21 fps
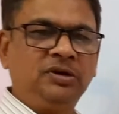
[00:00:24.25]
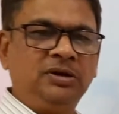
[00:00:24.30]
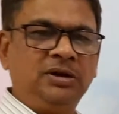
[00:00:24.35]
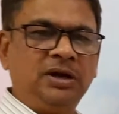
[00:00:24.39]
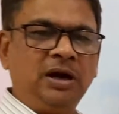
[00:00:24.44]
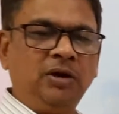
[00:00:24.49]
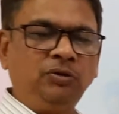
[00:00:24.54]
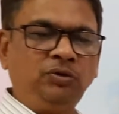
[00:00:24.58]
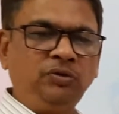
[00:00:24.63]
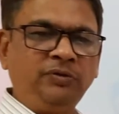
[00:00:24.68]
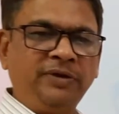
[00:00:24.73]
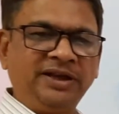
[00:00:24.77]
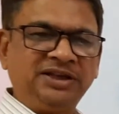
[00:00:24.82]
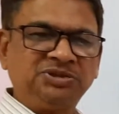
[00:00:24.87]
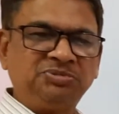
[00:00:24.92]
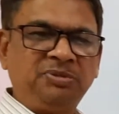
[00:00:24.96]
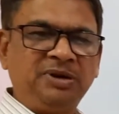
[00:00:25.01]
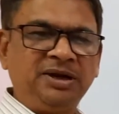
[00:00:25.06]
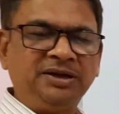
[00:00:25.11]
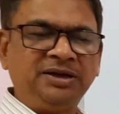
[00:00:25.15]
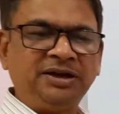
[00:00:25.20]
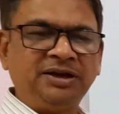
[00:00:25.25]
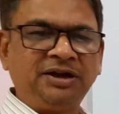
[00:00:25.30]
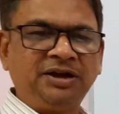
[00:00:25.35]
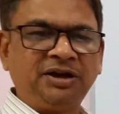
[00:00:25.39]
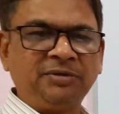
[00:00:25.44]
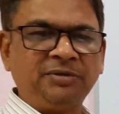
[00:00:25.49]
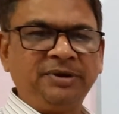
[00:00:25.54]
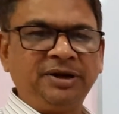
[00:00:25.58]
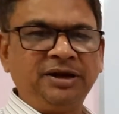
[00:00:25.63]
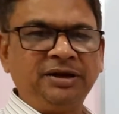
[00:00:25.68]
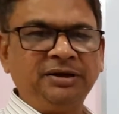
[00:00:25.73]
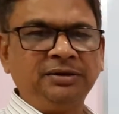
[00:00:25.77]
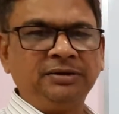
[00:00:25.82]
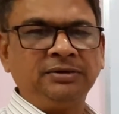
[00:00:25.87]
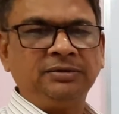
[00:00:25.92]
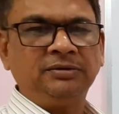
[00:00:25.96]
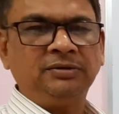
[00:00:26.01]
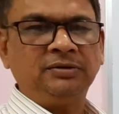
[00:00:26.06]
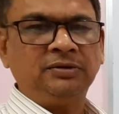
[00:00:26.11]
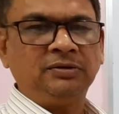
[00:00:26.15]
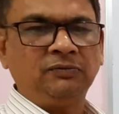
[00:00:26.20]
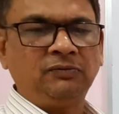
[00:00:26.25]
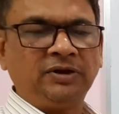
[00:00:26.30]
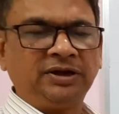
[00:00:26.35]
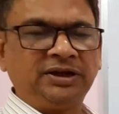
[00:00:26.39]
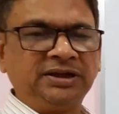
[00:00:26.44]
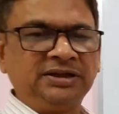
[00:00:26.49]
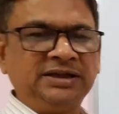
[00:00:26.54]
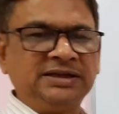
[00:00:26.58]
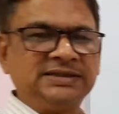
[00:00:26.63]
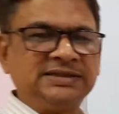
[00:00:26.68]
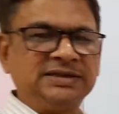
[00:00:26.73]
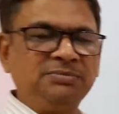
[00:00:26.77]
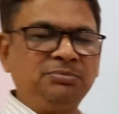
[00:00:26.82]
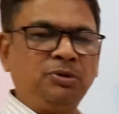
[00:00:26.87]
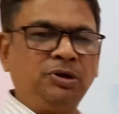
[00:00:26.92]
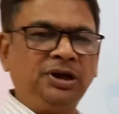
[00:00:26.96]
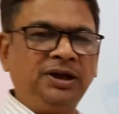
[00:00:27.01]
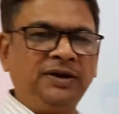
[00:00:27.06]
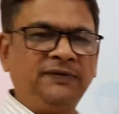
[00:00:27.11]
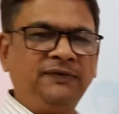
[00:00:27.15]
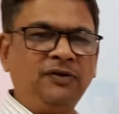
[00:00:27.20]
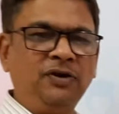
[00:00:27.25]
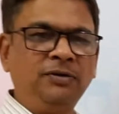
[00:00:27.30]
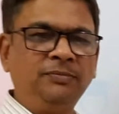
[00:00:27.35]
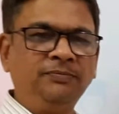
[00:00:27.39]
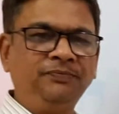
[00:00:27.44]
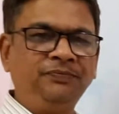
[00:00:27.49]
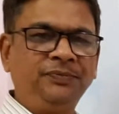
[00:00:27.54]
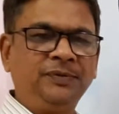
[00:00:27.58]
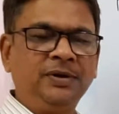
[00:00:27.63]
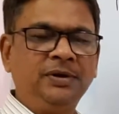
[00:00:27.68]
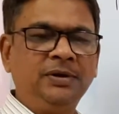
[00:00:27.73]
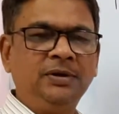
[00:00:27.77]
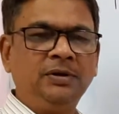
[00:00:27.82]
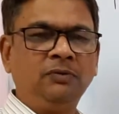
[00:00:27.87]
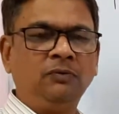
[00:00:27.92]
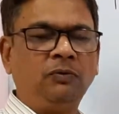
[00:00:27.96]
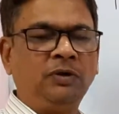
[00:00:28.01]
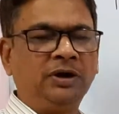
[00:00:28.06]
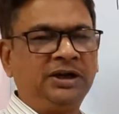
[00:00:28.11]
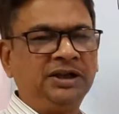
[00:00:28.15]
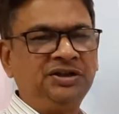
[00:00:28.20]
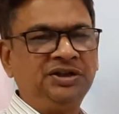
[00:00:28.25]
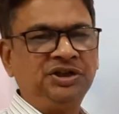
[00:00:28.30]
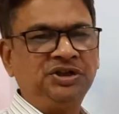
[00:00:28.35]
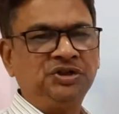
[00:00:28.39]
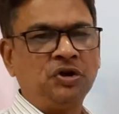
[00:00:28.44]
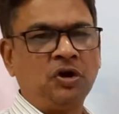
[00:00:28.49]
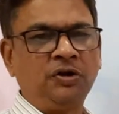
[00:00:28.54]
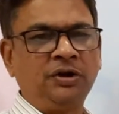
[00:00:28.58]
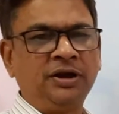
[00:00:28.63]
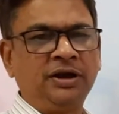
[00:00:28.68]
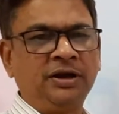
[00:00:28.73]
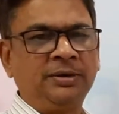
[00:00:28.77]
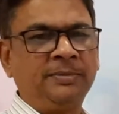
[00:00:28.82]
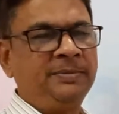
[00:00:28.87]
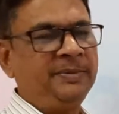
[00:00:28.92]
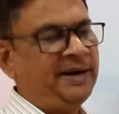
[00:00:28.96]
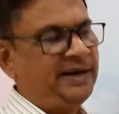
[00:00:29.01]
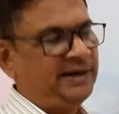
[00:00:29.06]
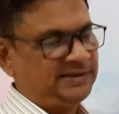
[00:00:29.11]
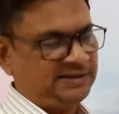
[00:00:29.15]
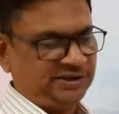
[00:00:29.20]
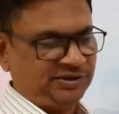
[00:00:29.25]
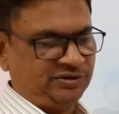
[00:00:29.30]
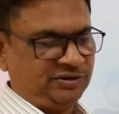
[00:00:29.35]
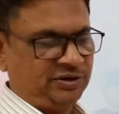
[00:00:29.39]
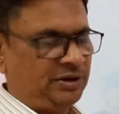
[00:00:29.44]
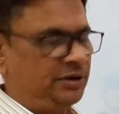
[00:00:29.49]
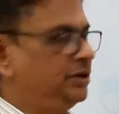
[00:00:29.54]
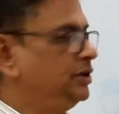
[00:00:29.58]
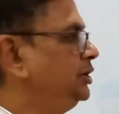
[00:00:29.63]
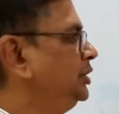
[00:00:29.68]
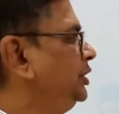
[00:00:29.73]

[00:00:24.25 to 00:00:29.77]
how to expand the determinant, what is its symbolic form, what is its order, etc.